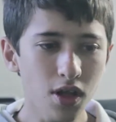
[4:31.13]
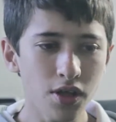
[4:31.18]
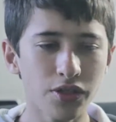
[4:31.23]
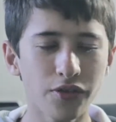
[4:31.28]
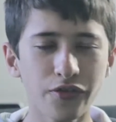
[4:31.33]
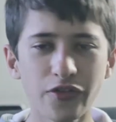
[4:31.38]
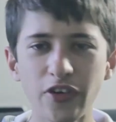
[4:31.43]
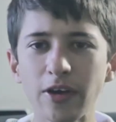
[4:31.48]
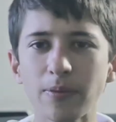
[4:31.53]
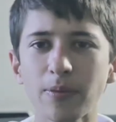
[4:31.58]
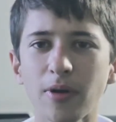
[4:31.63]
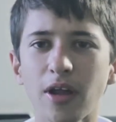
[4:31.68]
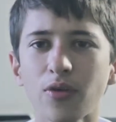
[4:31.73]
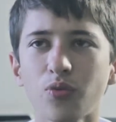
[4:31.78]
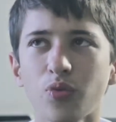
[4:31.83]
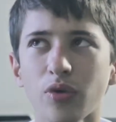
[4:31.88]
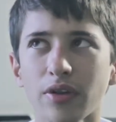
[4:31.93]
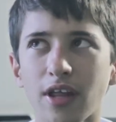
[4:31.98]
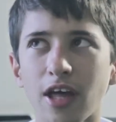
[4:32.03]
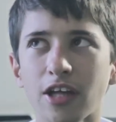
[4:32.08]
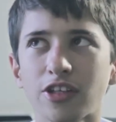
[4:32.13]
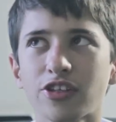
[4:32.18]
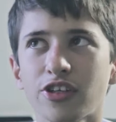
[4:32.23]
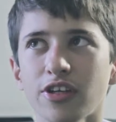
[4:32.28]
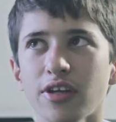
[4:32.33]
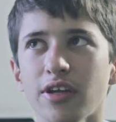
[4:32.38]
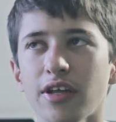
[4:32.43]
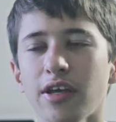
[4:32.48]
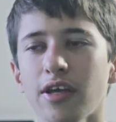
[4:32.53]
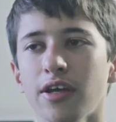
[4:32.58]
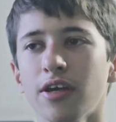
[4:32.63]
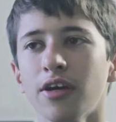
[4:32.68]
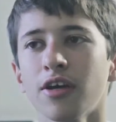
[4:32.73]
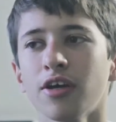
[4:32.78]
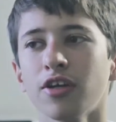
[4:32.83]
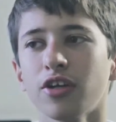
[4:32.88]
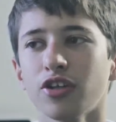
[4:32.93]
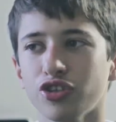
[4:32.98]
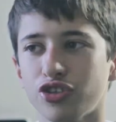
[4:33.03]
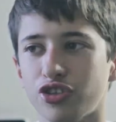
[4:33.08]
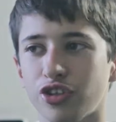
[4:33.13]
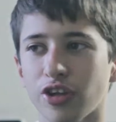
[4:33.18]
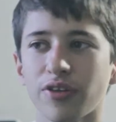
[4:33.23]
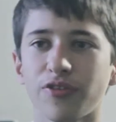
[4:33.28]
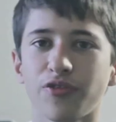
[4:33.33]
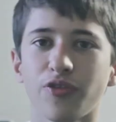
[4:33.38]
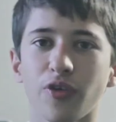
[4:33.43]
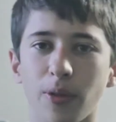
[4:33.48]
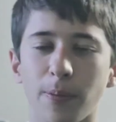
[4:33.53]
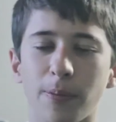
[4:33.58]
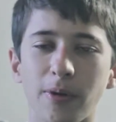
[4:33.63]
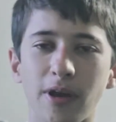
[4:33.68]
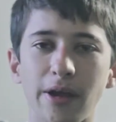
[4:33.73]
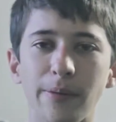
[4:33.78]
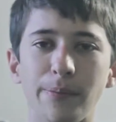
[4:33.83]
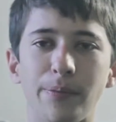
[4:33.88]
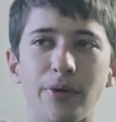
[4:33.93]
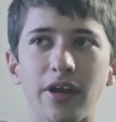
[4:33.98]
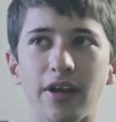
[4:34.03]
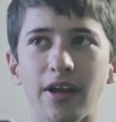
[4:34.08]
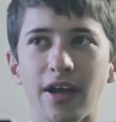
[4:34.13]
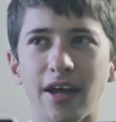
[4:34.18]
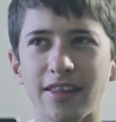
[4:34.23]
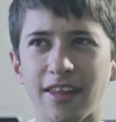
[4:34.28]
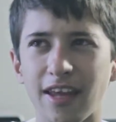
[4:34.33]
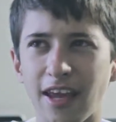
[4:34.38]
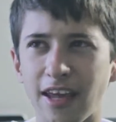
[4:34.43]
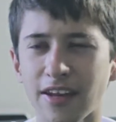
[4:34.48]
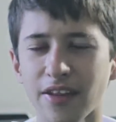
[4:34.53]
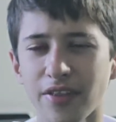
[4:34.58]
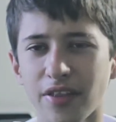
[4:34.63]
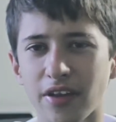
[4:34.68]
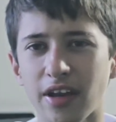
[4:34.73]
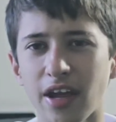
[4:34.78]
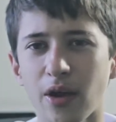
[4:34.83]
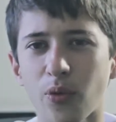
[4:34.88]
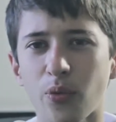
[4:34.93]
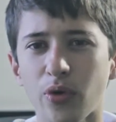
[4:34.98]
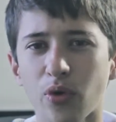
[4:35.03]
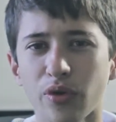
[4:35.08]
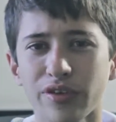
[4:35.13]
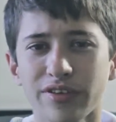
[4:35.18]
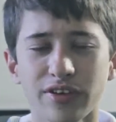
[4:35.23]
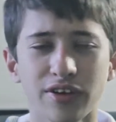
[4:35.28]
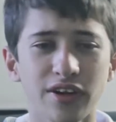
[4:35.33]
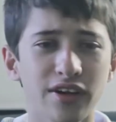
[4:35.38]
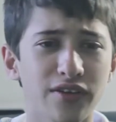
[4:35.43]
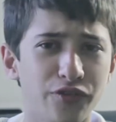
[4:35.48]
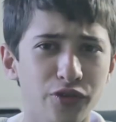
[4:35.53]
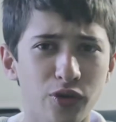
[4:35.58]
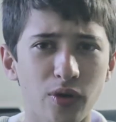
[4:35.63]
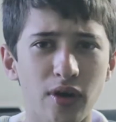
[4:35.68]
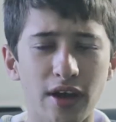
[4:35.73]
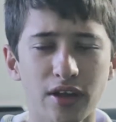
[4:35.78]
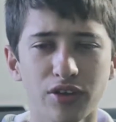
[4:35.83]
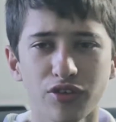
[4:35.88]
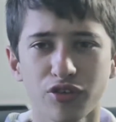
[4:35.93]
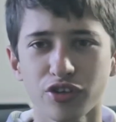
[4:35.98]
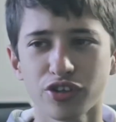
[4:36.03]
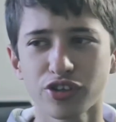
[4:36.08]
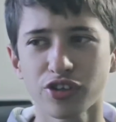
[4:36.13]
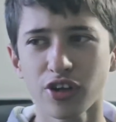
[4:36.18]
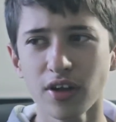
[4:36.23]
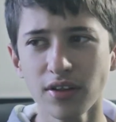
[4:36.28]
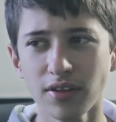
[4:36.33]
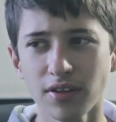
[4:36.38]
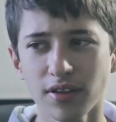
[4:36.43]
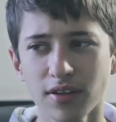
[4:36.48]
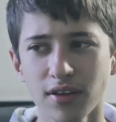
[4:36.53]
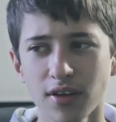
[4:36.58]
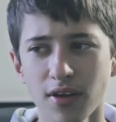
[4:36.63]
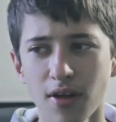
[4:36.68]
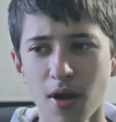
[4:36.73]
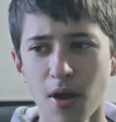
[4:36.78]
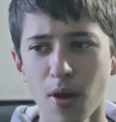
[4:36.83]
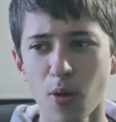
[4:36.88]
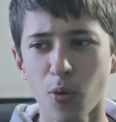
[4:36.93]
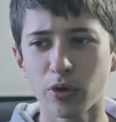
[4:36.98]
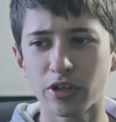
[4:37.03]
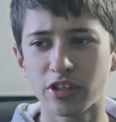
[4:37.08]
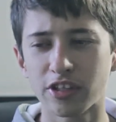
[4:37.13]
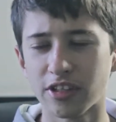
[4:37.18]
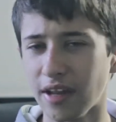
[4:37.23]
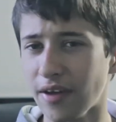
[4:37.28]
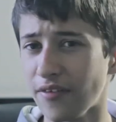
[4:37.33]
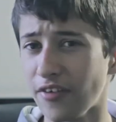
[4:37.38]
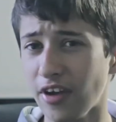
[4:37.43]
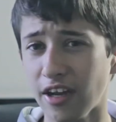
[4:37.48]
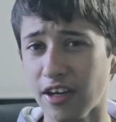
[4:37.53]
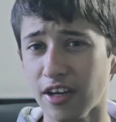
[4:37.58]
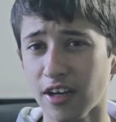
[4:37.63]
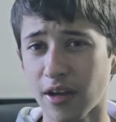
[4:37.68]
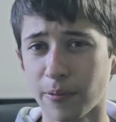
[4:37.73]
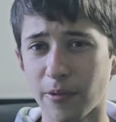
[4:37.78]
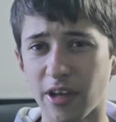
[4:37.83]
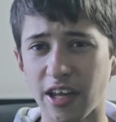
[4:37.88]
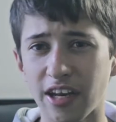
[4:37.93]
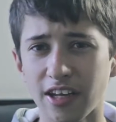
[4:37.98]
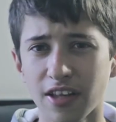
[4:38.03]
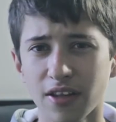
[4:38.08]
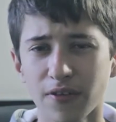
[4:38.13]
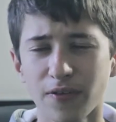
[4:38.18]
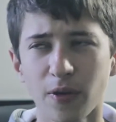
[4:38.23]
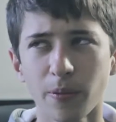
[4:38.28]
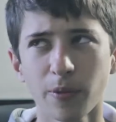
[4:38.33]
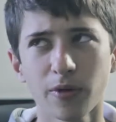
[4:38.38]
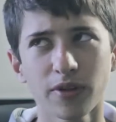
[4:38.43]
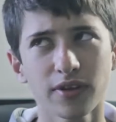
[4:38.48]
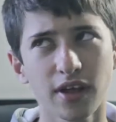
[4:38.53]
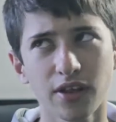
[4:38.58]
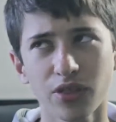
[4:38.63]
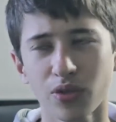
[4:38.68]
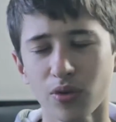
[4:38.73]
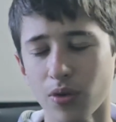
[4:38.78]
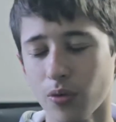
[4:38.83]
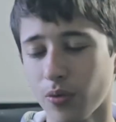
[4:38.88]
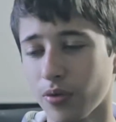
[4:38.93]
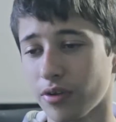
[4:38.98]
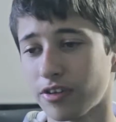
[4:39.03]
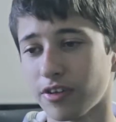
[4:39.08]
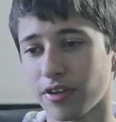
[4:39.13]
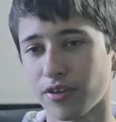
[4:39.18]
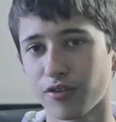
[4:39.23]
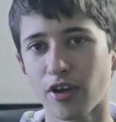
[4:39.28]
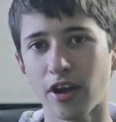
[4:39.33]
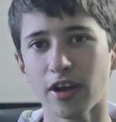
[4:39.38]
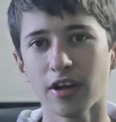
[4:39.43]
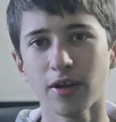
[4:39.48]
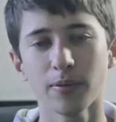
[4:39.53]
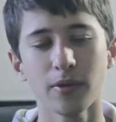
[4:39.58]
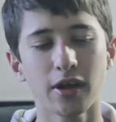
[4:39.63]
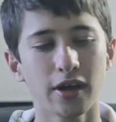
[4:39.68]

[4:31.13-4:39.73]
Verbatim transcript: The fake blood was actually just for the plate, but at the end of the day, we also did a few extra shots, which never ended up getting in the film because I thought it was just random.